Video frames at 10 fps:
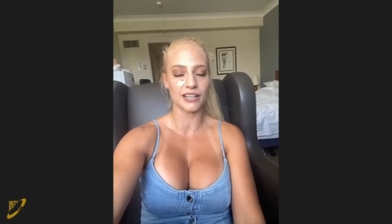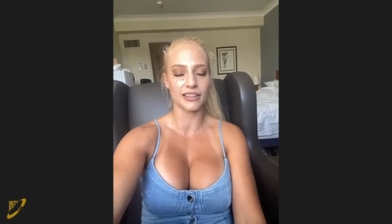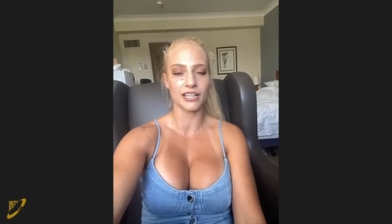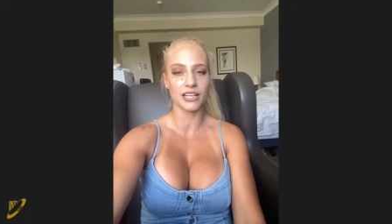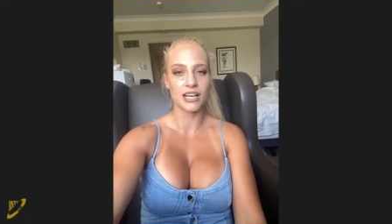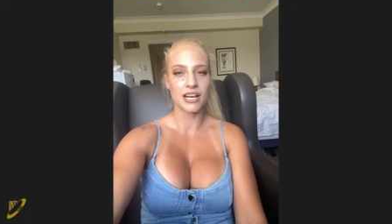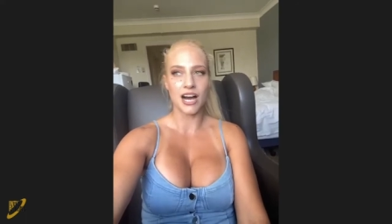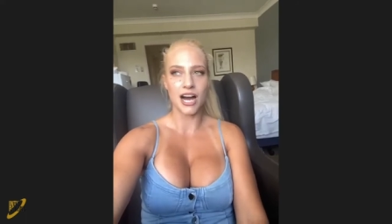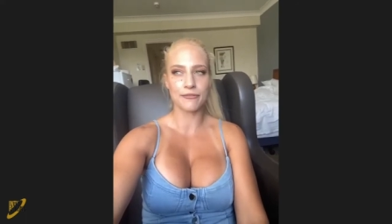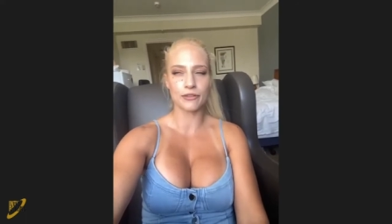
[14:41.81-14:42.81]

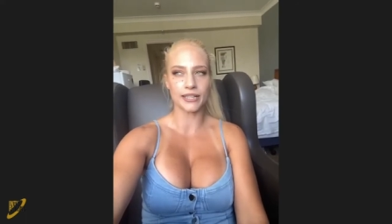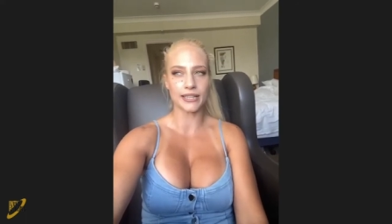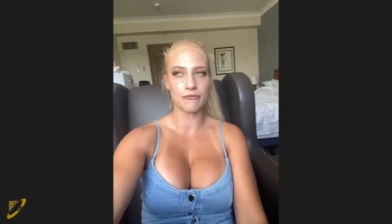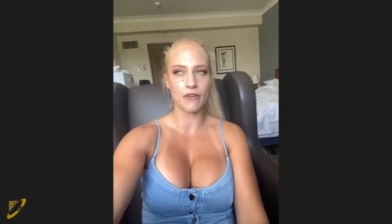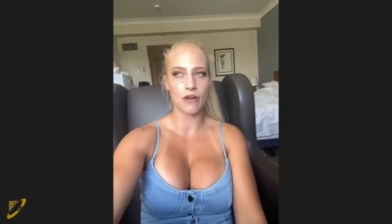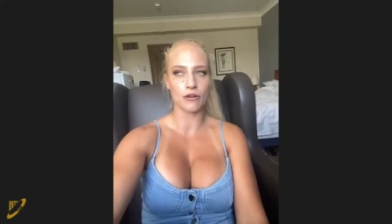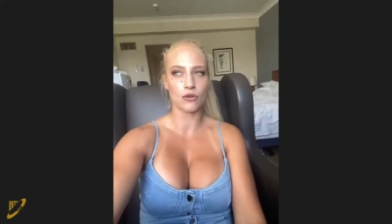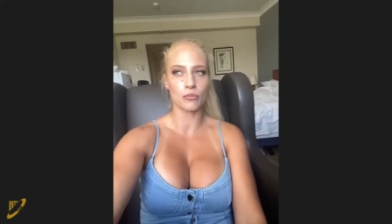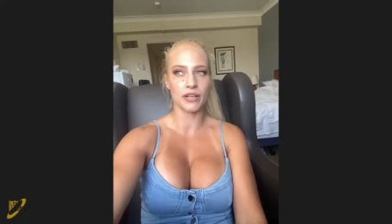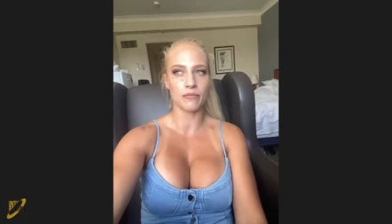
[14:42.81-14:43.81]
I feel like that fight
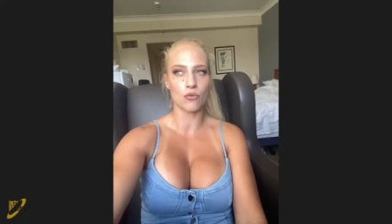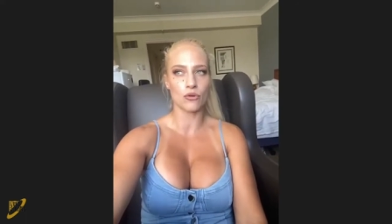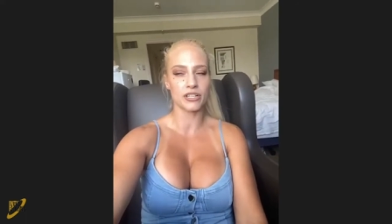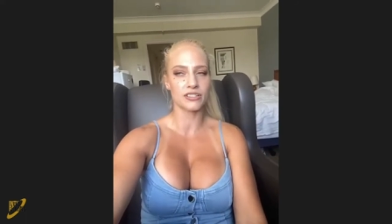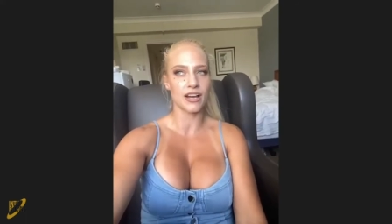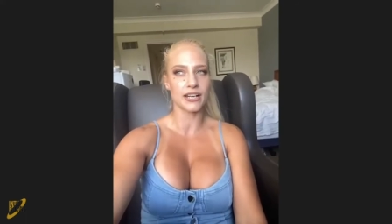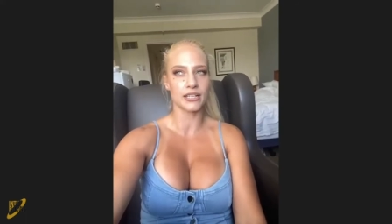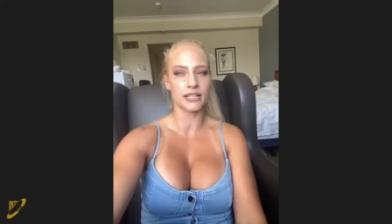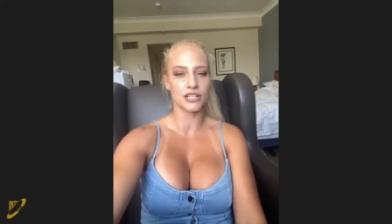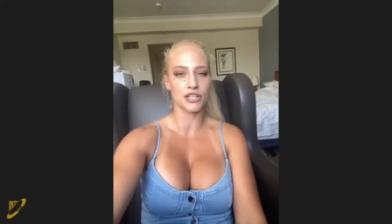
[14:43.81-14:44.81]
could be more exciting
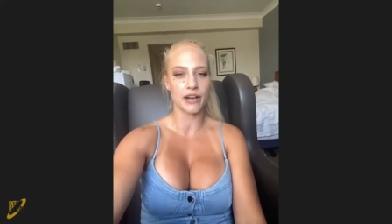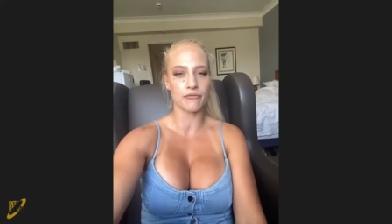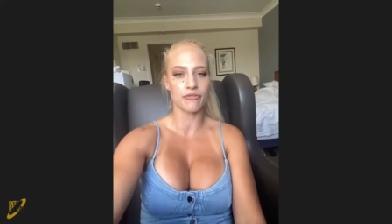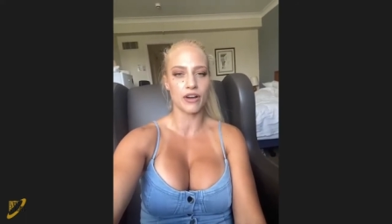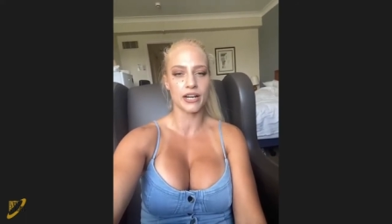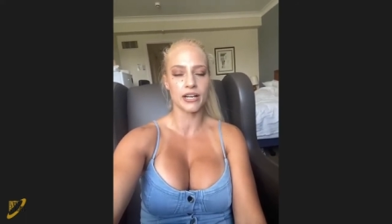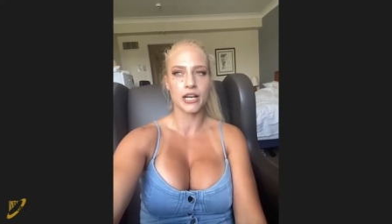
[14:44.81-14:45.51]
than the Shannon fight.